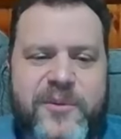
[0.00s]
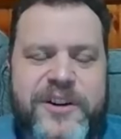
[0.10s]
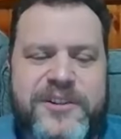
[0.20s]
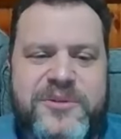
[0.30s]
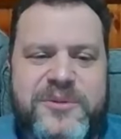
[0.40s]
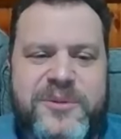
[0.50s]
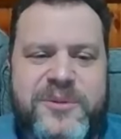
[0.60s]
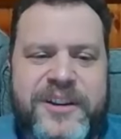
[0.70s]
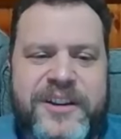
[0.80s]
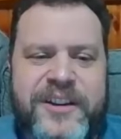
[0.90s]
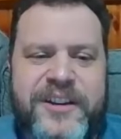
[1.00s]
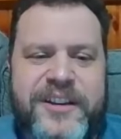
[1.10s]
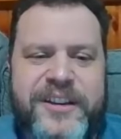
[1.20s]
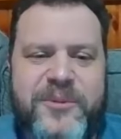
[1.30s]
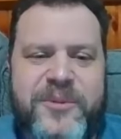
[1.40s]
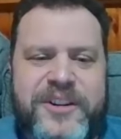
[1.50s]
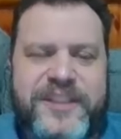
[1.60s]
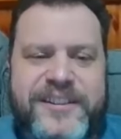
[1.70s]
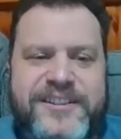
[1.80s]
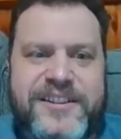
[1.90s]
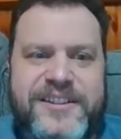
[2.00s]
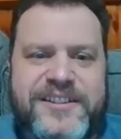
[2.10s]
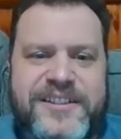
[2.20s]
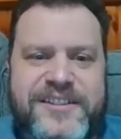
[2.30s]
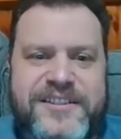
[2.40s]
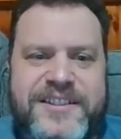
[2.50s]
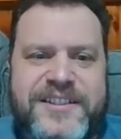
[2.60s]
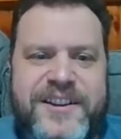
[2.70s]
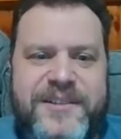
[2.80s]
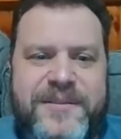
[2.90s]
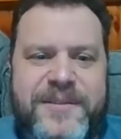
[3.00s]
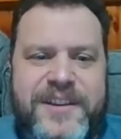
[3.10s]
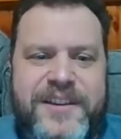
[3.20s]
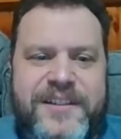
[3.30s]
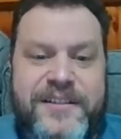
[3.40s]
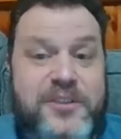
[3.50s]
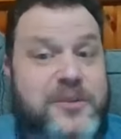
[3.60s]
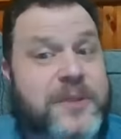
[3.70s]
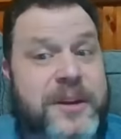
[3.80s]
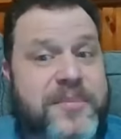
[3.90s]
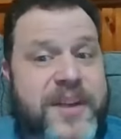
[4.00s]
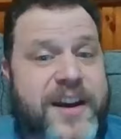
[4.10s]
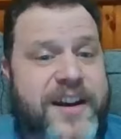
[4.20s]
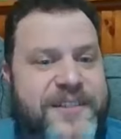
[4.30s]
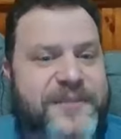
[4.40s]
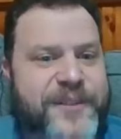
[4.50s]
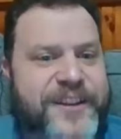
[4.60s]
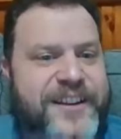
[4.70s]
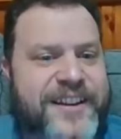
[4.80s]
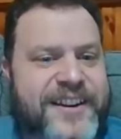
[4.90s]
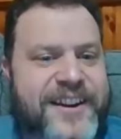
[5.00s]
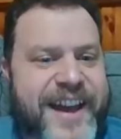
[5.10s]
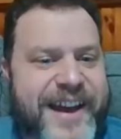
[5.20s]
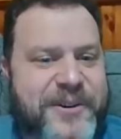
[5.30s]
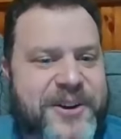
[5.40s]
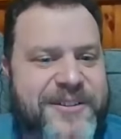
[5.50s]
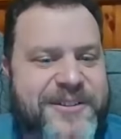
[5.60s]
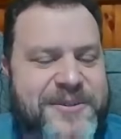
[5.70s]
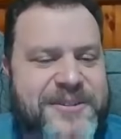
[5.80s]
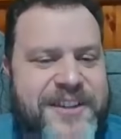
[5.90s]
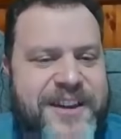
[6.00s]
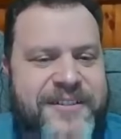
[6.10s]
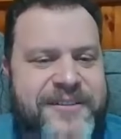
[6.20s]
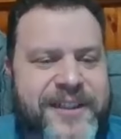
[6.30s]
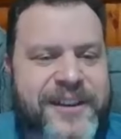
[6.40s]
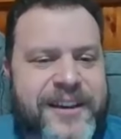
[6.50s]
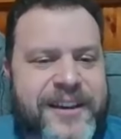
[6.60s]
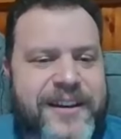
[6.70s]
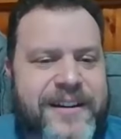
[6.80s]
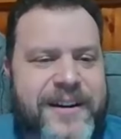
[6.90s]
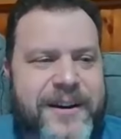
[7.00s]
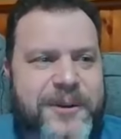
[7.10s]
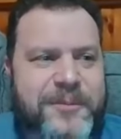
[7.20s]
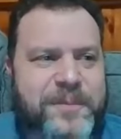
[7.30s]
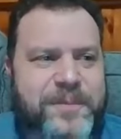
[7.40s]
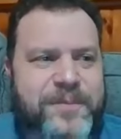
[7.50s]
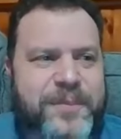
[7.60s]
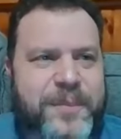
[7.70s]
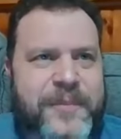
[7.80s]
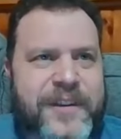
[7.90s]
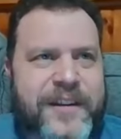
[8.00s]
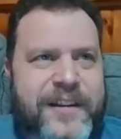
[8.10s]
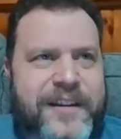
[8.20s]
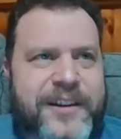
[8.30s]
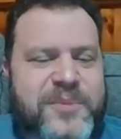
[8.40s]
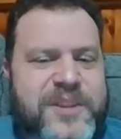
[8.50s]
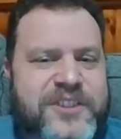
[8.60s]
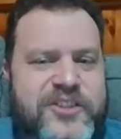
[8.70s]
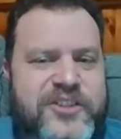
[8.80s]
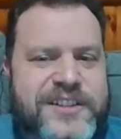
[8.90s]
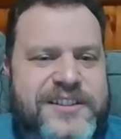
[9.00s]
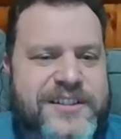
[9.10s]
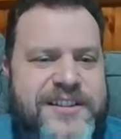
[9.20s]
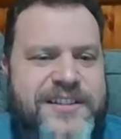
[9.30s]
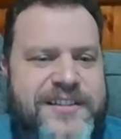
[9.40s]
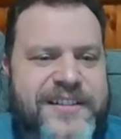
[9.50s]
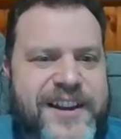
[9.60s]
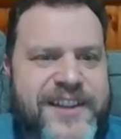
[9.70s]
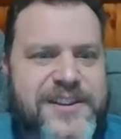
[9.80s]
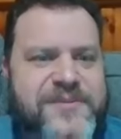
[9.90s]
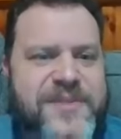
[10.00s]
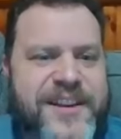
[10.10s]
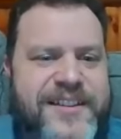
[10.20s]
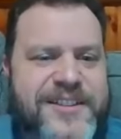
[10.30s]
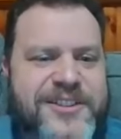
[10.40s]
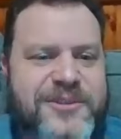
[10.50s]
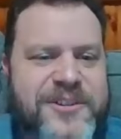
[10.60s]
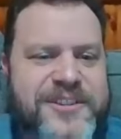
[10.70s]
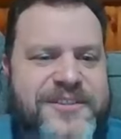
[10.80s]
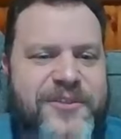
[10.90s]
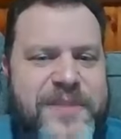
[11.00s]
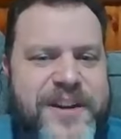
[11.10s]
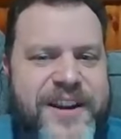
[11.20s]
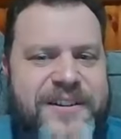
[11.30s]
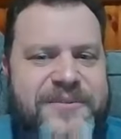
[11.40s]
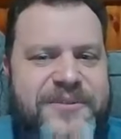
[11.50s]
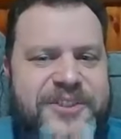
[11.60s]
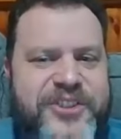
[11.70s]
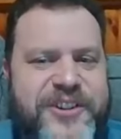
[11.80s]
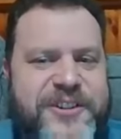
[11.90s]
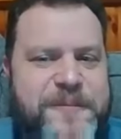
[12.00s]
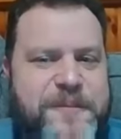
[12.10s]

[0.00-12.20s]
Where do the citizens of the new Empire fit in, and how it all goes down? Um, it'll be interesting to see kind of the stories from that era for sure.